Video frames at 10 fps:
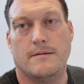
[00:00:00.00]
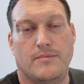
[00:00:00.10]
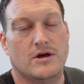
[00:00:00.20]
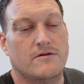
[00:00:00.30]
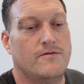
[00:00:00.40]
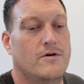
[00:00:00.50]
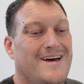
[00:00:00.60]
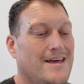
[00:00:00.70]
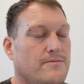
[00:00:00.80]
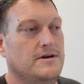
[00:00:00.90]
Beautiful.
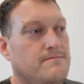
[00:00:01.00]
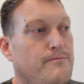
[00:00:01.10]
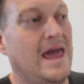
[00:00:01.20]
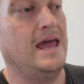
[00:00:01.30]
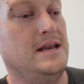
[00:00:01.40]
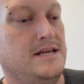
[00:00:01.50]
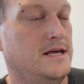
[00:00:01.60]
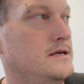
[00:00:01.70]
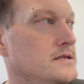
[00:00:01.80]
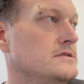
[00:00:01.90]
And then we
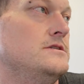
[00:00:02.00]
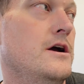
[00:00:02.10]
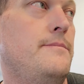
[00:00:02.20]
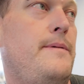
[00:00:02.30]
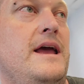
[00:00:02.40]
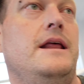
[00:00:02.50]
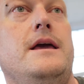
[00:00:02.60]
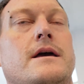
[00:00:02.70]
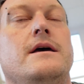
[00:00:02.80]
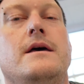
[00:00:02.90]
painted and started
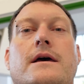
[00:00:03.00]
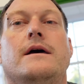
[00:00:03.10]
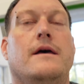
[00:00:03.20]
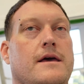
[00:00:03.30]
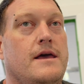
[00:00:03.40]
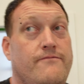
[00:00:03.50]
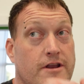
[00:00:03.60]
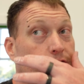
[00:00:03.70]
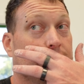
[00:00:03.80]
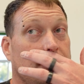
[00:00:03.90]
painting and
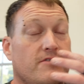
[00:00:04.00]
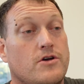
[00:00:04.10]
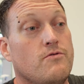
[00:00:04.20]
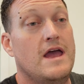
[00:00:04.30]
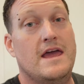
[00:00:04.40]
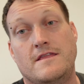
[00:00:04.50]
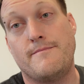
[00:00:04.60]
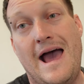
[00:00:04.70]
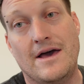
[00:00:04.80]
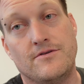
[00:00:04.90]
finished all the gray in the
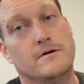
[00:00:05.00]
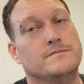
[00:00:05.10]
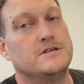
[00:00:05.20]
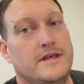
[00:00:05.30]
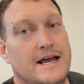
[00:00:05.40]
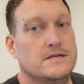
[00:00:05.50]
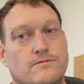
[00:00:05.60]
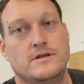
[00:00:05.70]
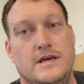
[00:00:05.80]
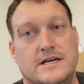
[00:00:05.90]
bathroom. So that's a
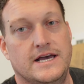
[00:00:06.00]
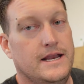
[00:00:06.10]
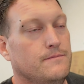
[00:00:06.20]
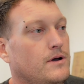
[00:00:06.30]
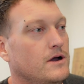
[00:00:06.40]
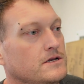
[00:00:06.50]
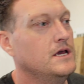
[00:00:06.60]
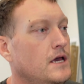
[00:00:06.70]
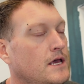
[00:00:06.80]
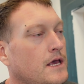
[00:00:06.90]
really exciting part.
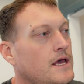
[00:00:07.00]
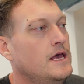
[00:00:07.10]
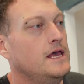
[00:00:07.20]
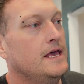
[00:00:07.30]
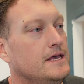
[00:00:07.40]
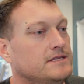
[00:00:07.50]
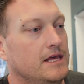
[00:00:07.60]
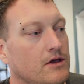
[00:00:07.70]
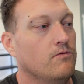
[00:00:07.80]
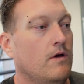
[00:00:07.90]
is
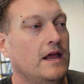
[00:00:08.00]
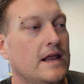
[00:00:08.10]
the gray